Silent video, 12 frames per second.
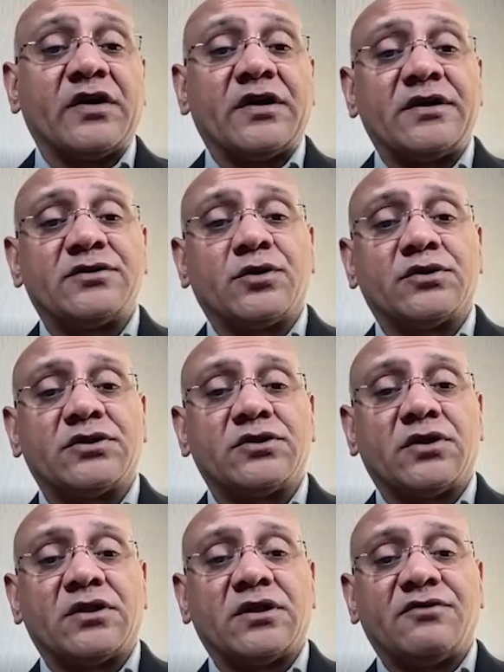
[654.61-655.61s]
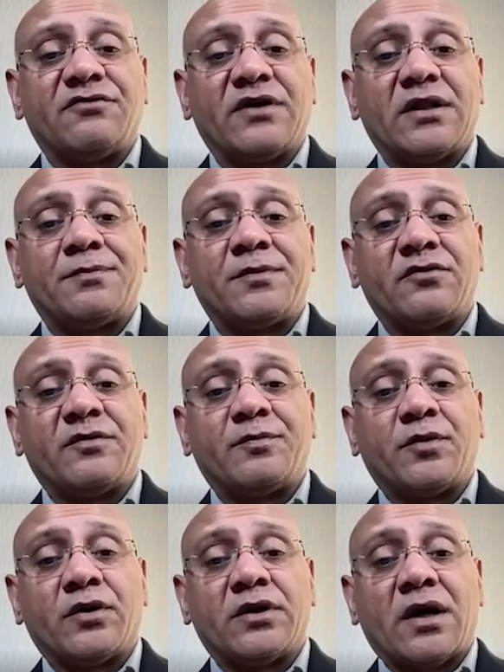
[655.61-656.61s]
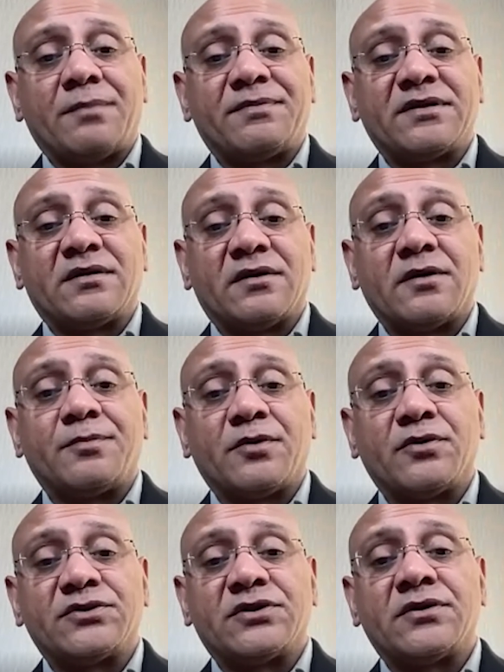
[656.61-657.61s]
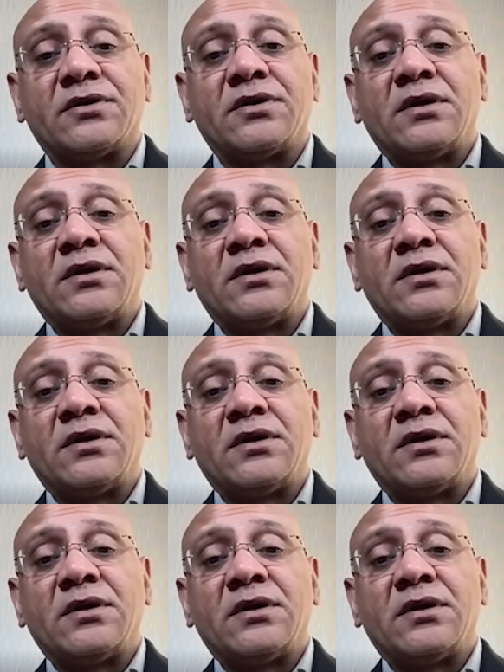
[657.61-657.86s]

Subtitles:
our resources on the development of the Poet optical interposer,